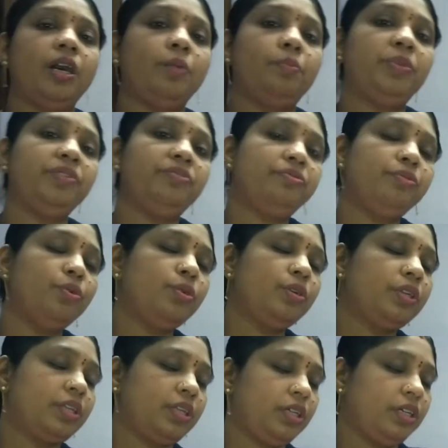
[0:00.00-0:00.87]

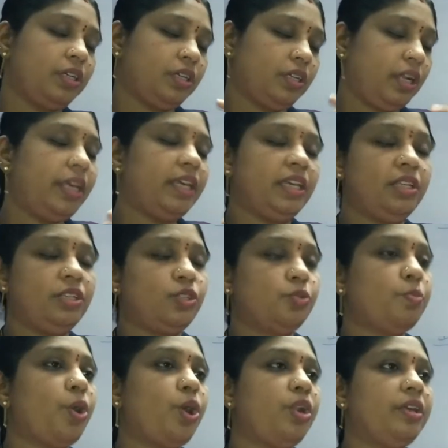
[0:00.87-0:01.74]
before like in
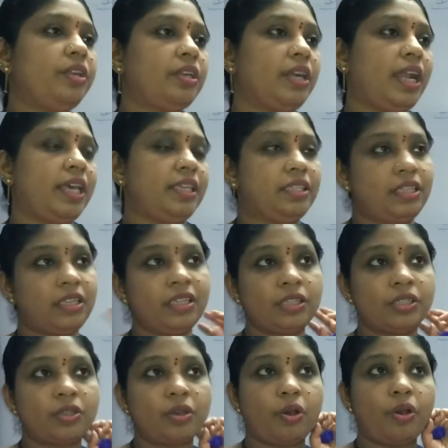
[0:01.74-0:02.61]
smaller
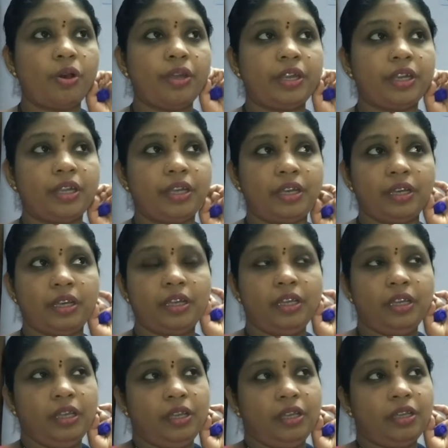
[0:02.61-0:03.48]
classes or
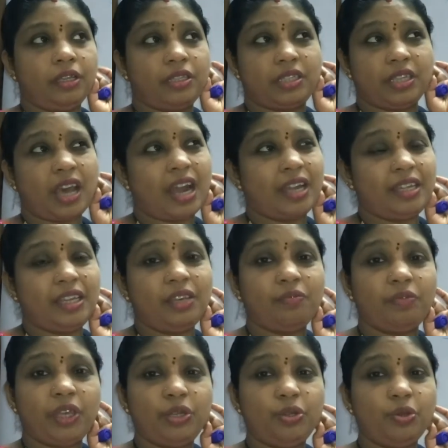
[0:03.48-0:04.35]
starting
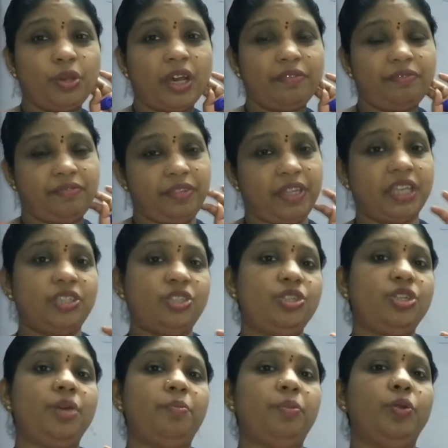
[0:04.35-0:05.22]
when you have
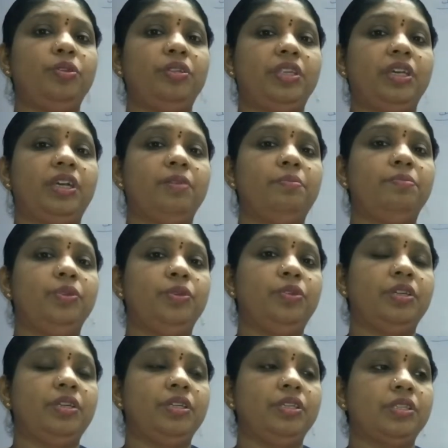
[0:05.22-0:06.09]
touched about the
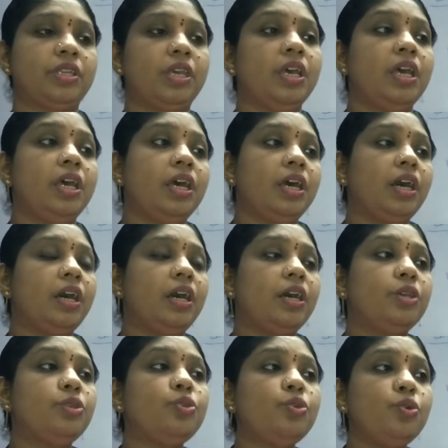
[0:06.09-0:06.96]
computers,
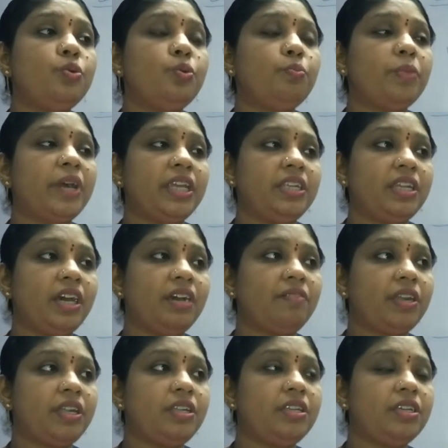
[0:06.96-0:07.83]
you might have
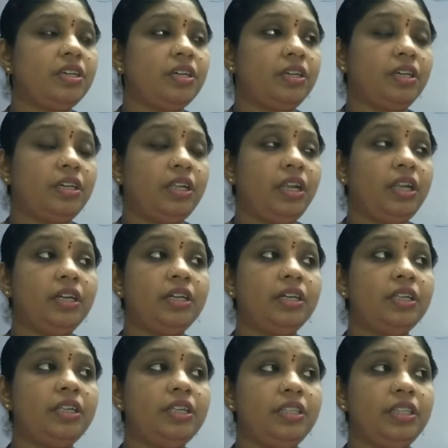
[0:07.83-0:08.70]

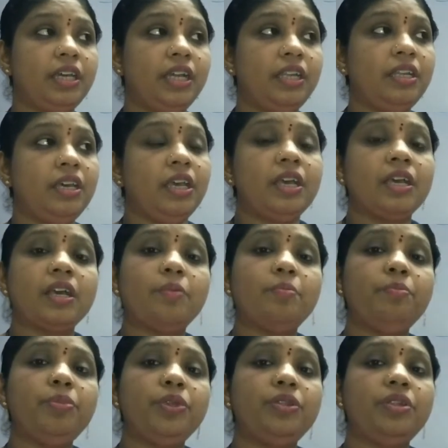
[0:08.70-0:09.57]
learned that
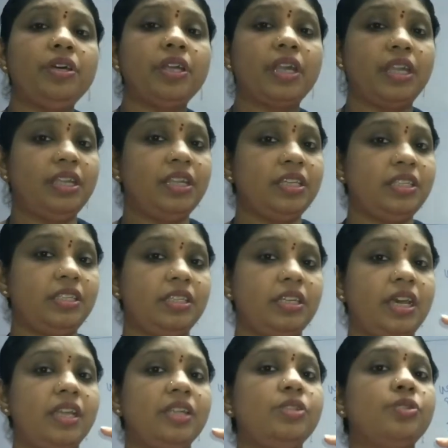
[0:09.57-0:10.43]
computer
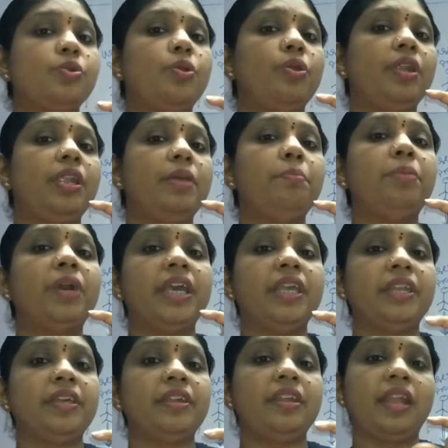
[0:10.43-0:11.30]
understands only
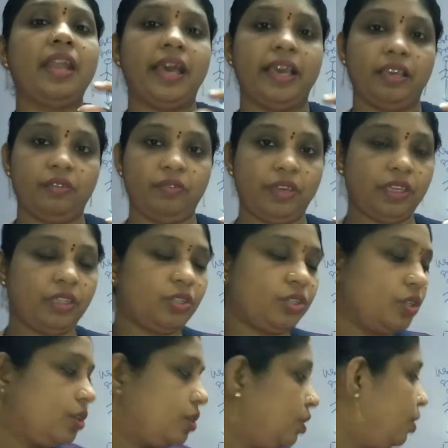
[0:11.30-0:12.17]
binary
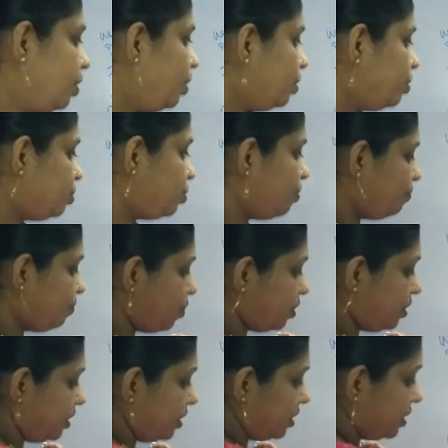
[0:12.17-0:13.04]
language. So
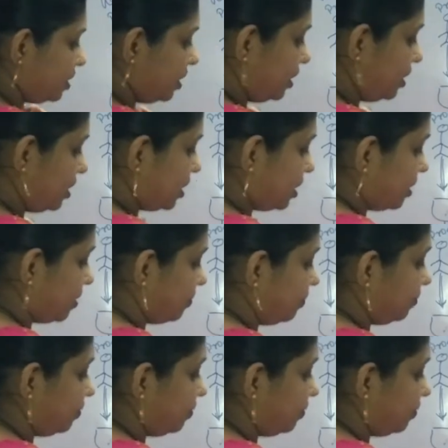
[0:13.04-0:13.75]
what is this?